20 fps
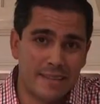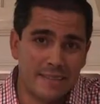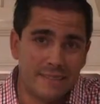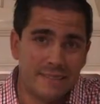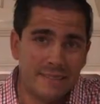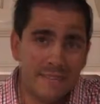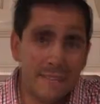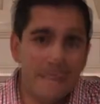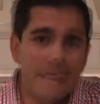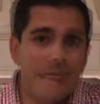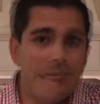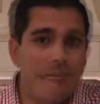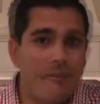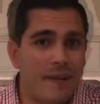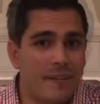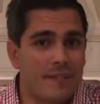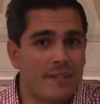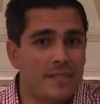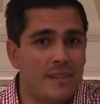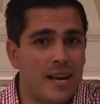But now
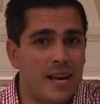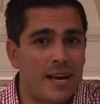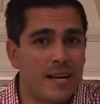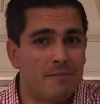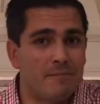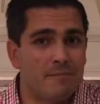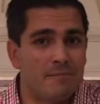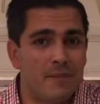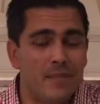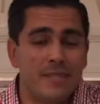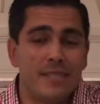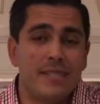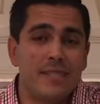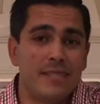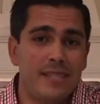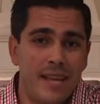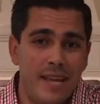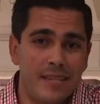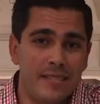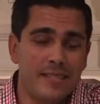it's time to
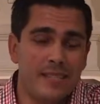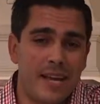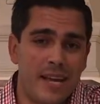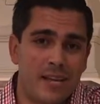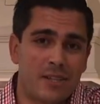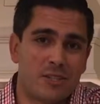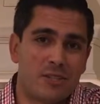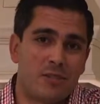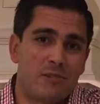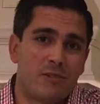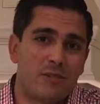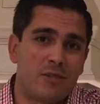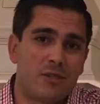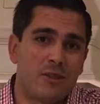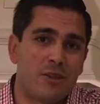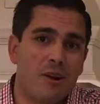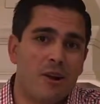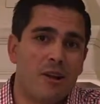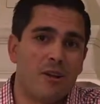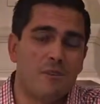taste extra
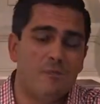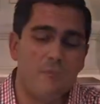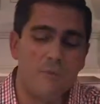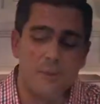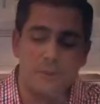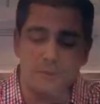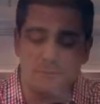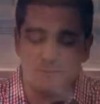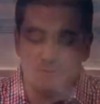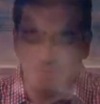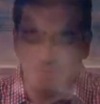virgin olive oil.